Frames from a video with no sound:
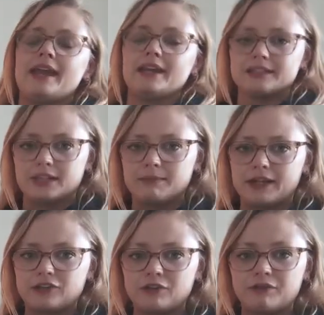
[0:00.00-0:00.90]
paying into the
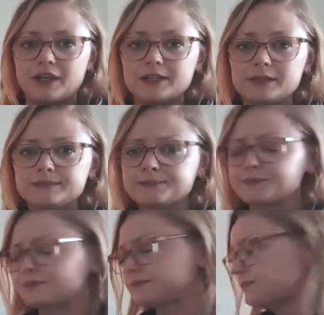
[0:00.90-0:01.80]
pension fund.
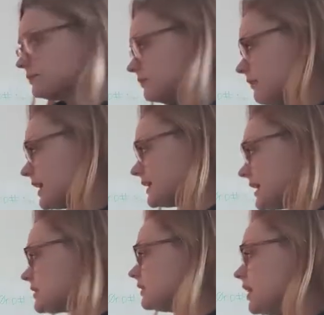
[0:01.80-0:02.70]

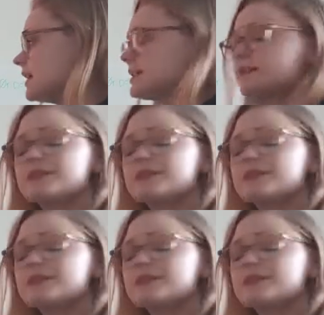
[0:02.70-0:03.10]
That's a loss